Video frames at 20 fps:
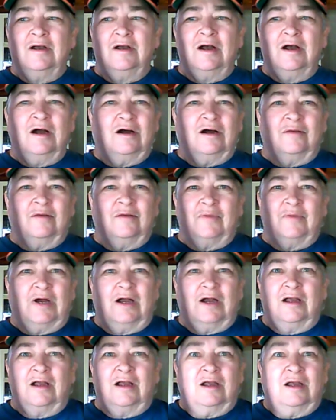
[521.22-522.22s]

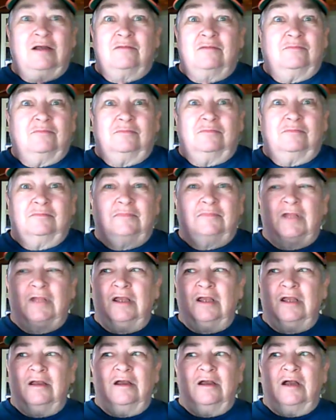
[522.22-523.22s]
I
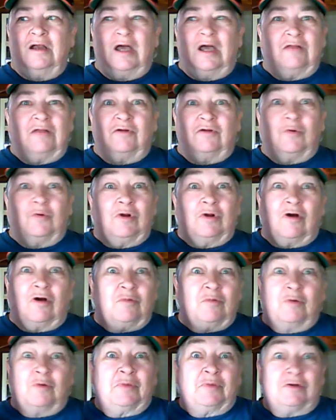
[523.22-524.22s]
don't know when
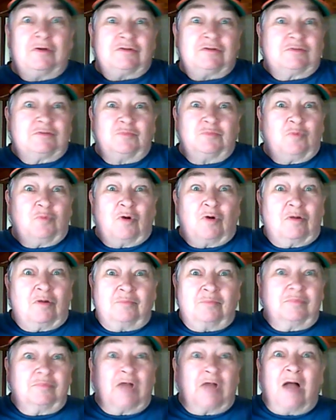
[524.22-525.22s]
automobiles
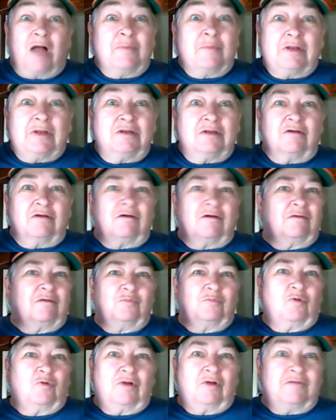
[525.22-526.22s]
were common or
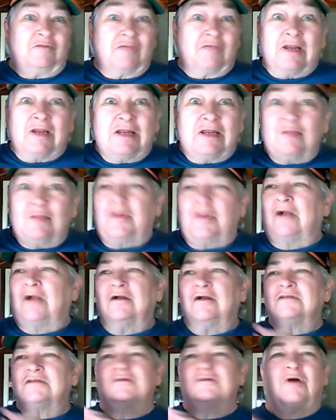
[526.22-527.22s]
were invented in
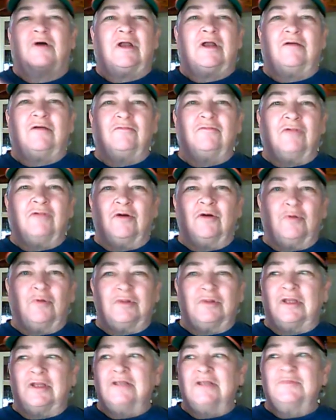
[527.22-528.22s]
Paris, so I don't know
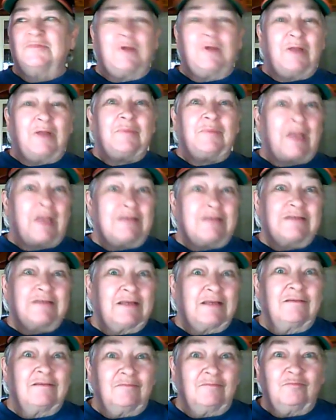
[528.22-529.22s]
what that is, but I'm
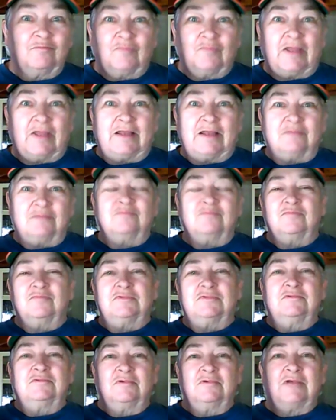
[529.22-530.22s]
guessing late
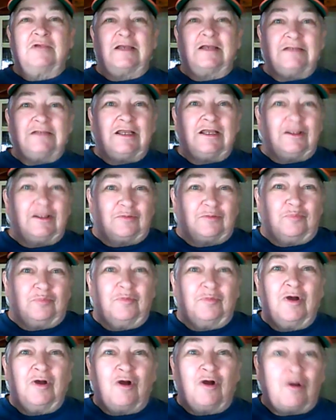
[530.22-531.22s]
19th,
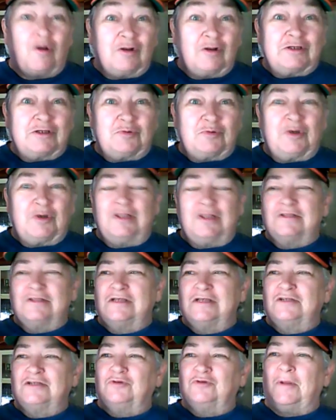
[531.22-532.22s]
early 20th
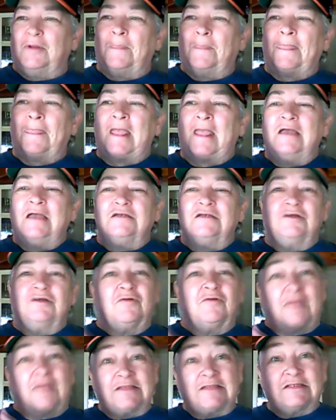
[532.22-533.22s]
century.
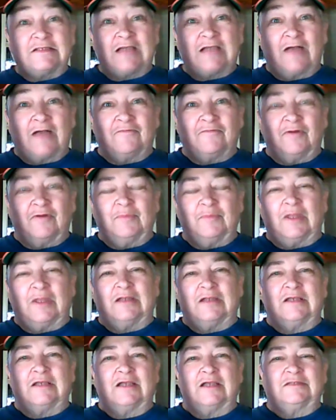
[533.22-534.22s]
So that's the time frame that
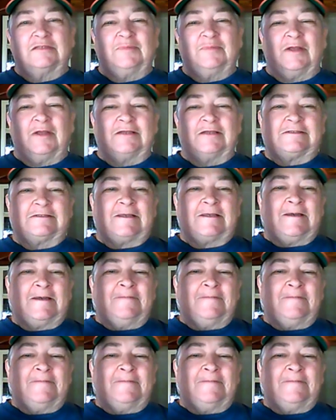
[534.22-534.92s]
it takes place.